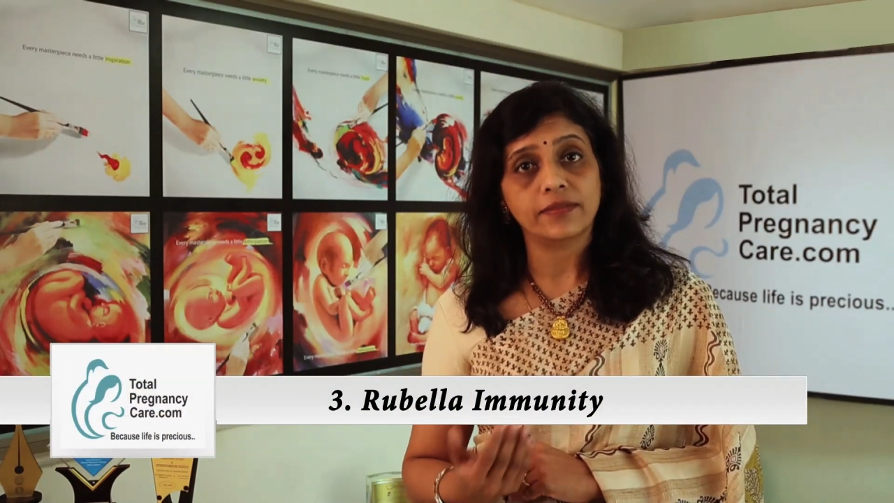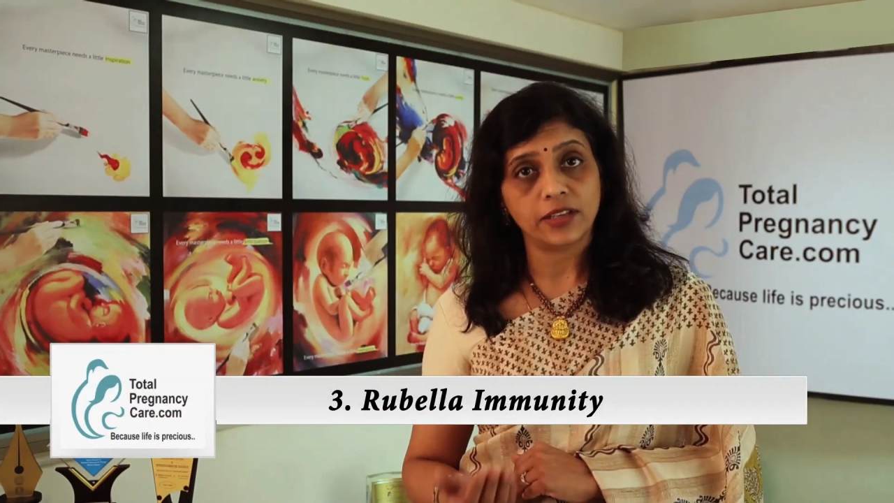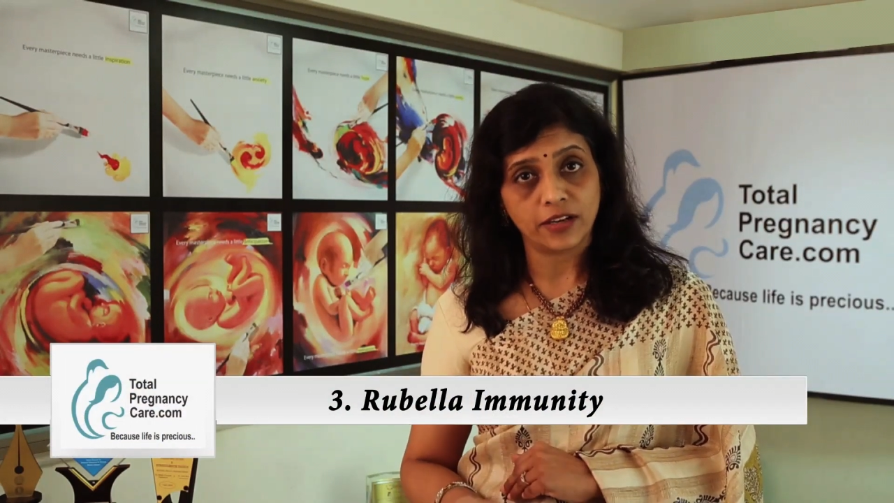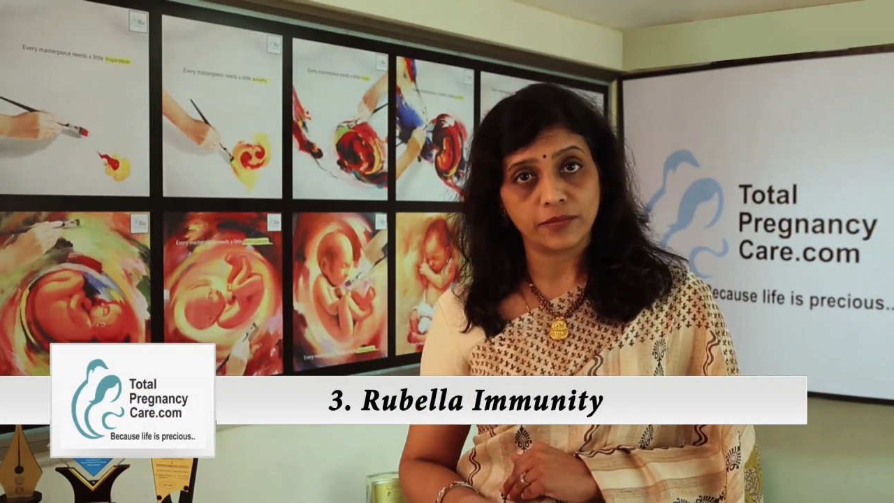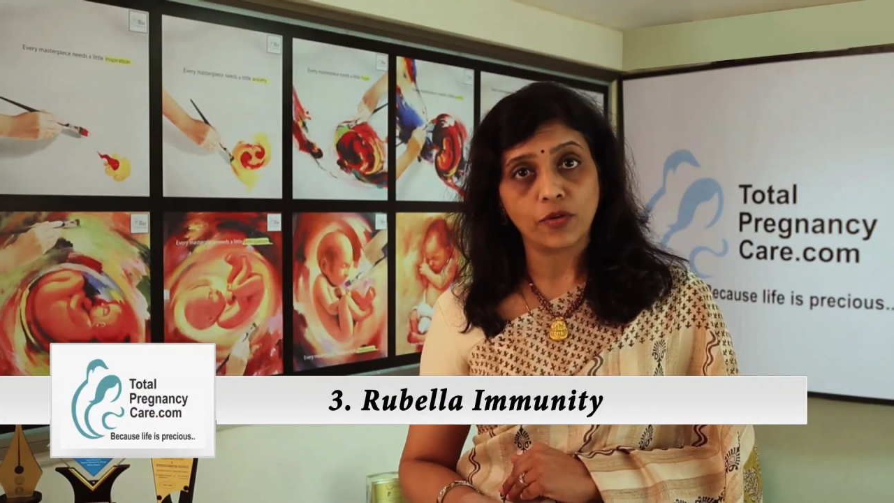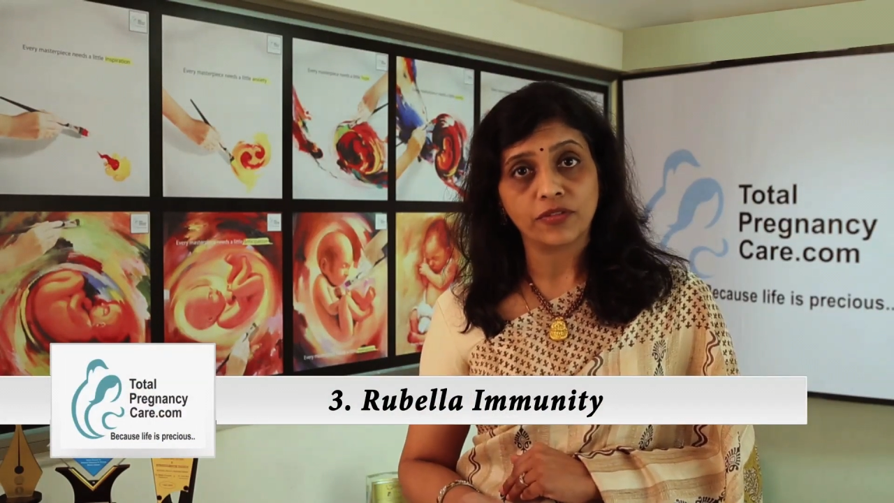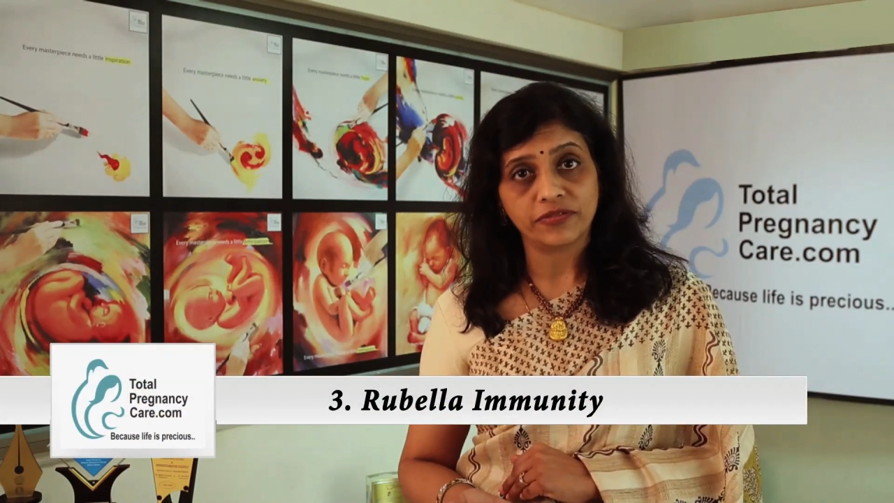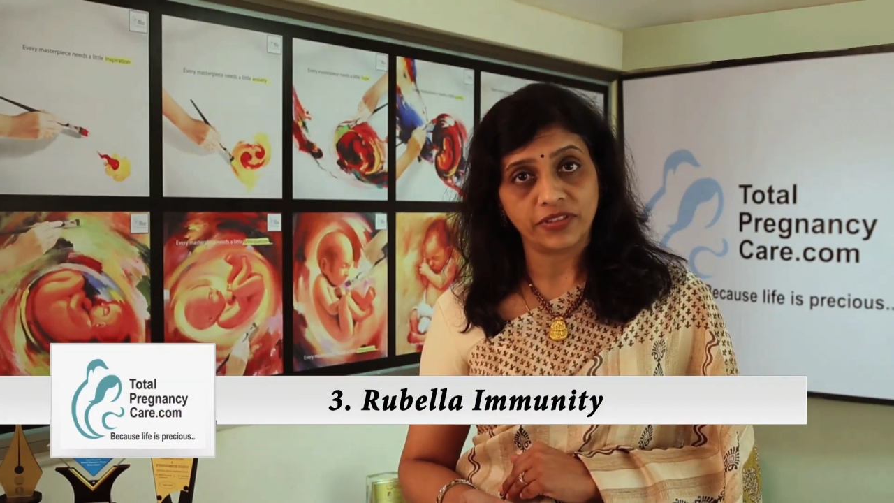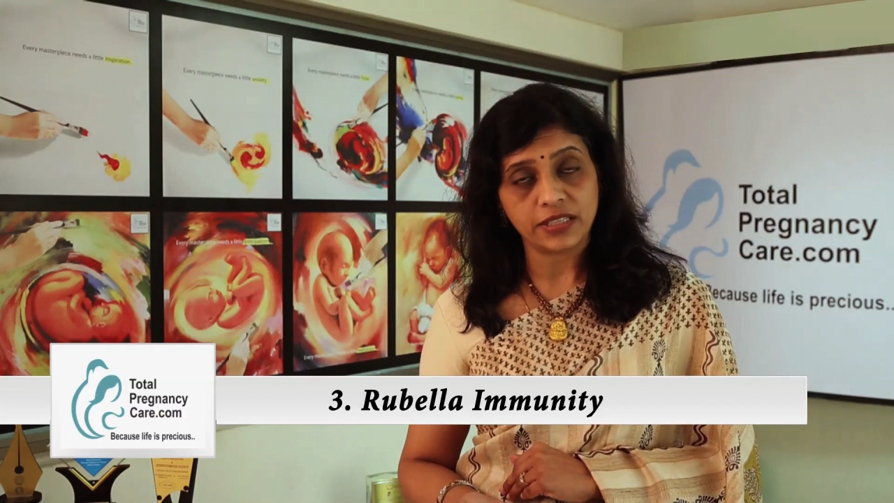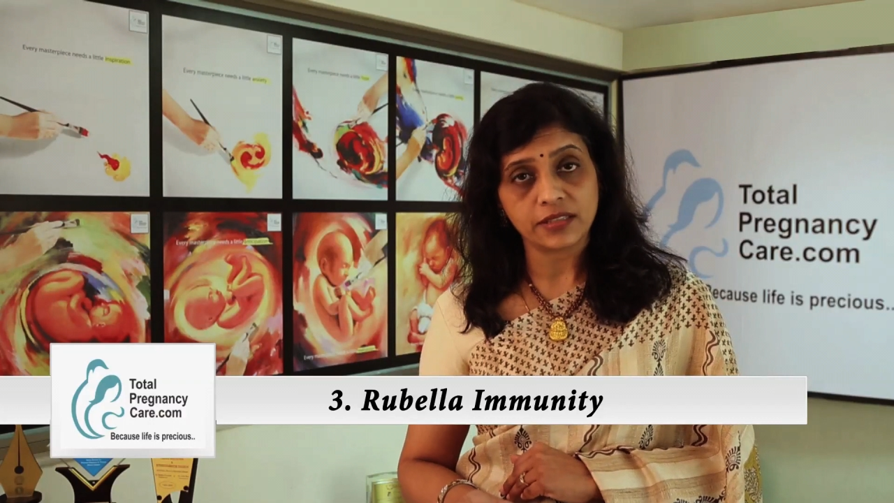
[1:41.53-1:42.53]
and the unborn
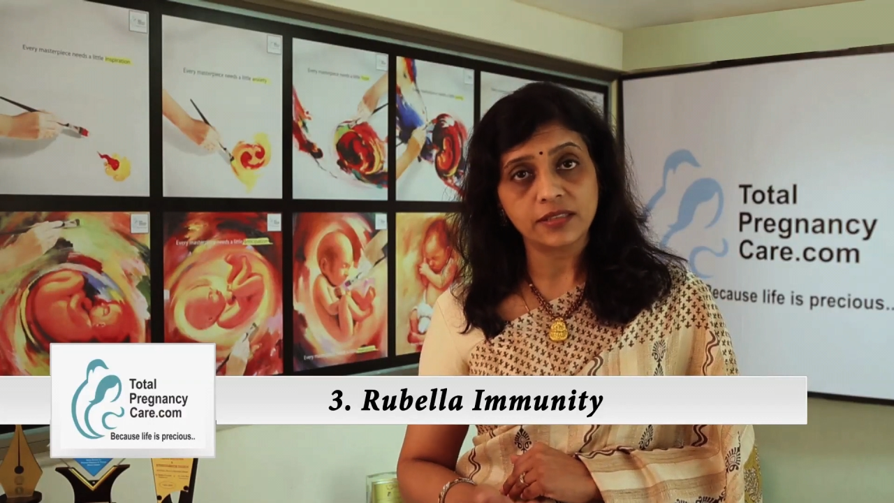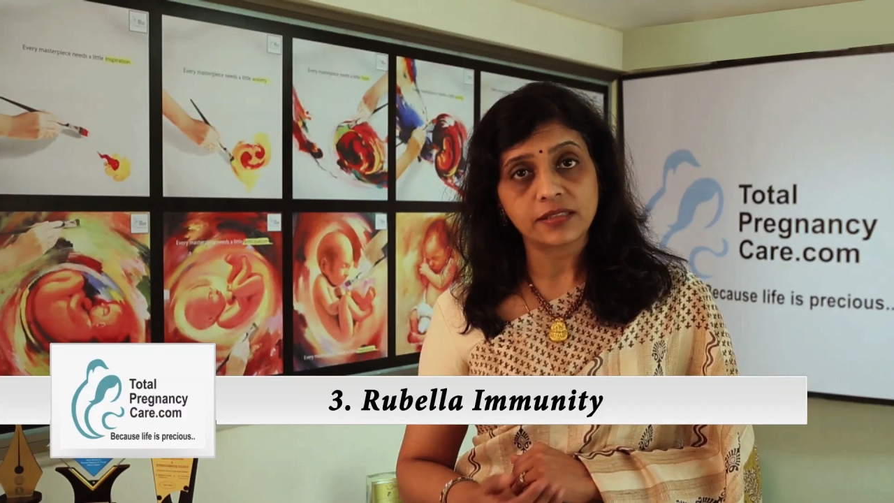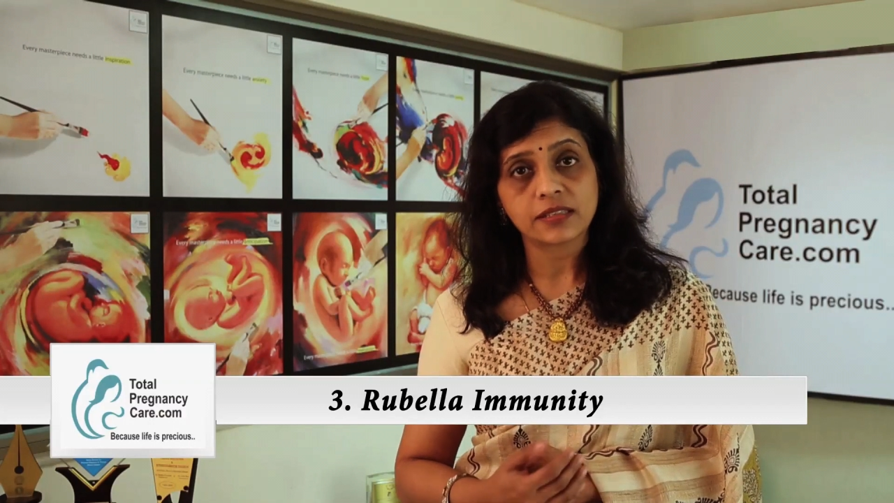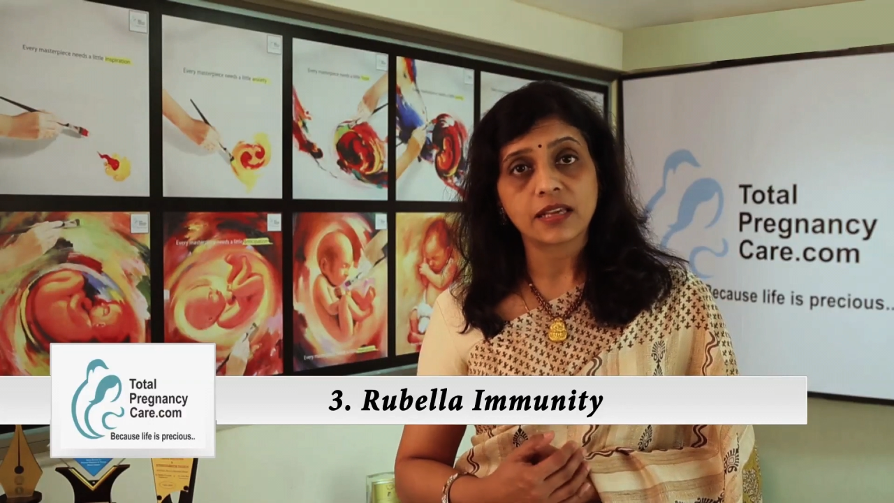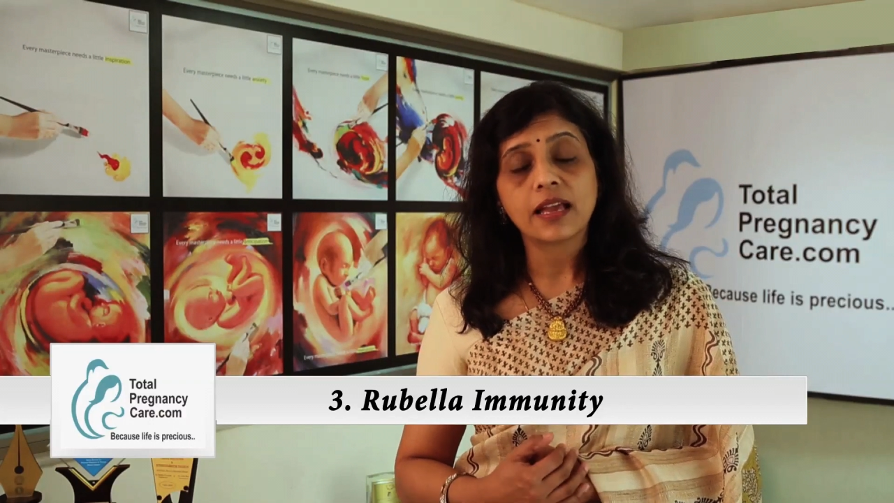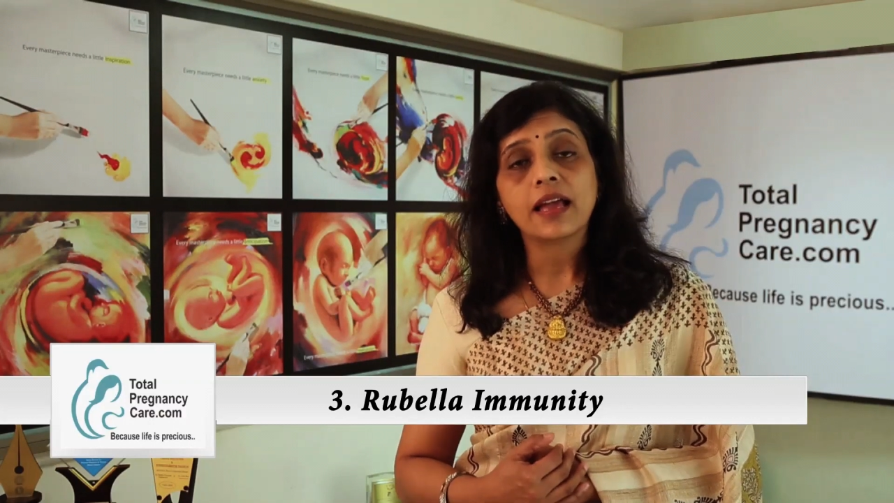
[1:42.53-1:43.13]
fetus.